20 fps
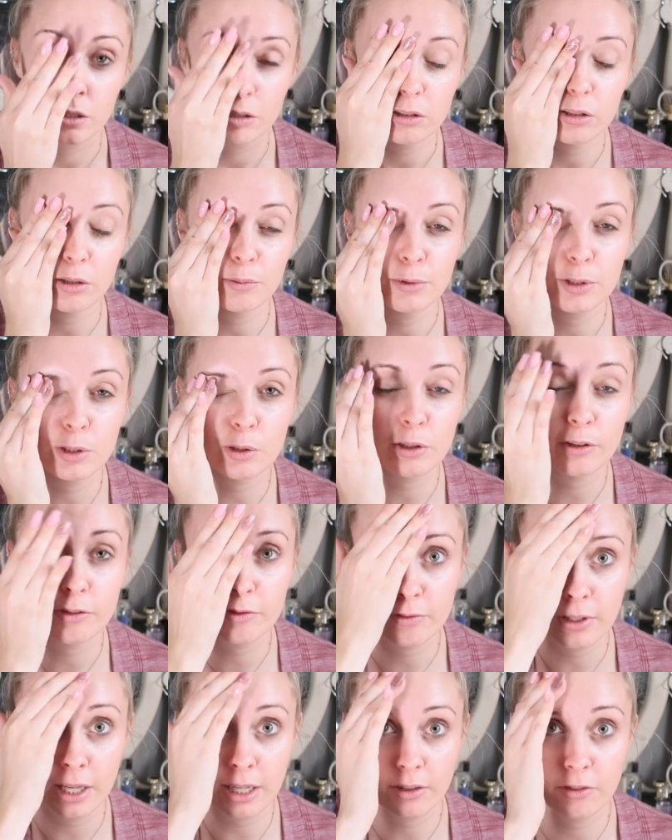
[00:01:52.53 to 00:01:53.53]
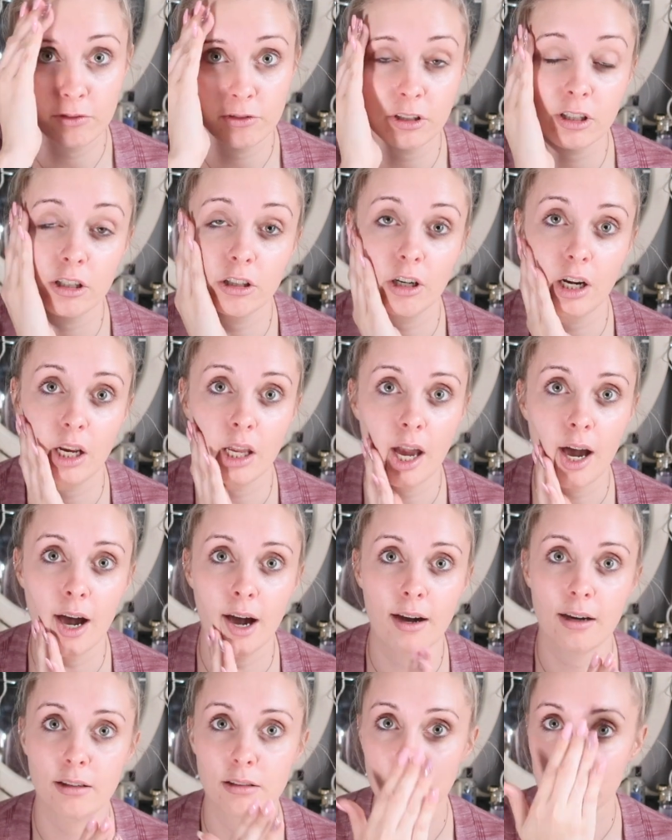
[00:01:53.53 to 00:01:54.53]
So I'm sort of like figuring
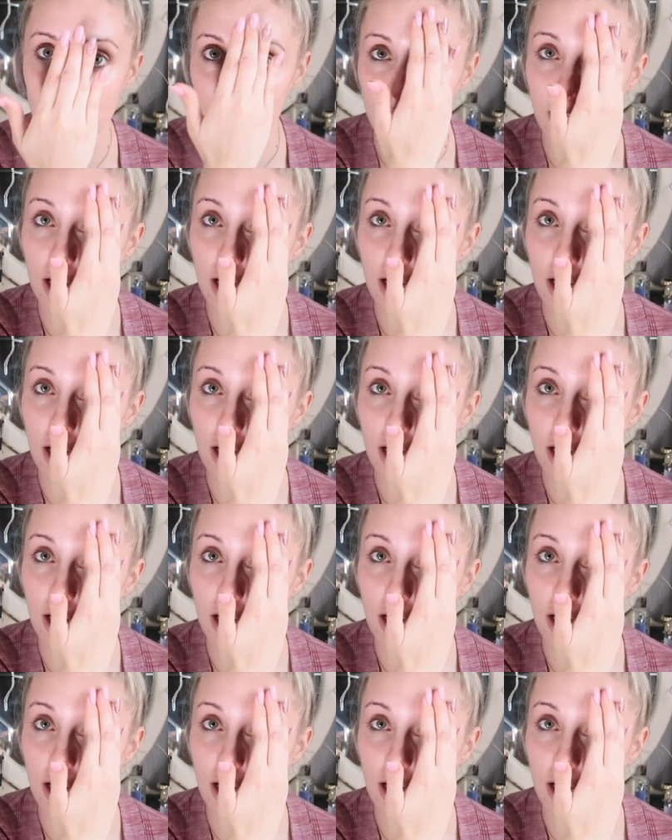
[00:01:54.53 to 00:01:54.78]
out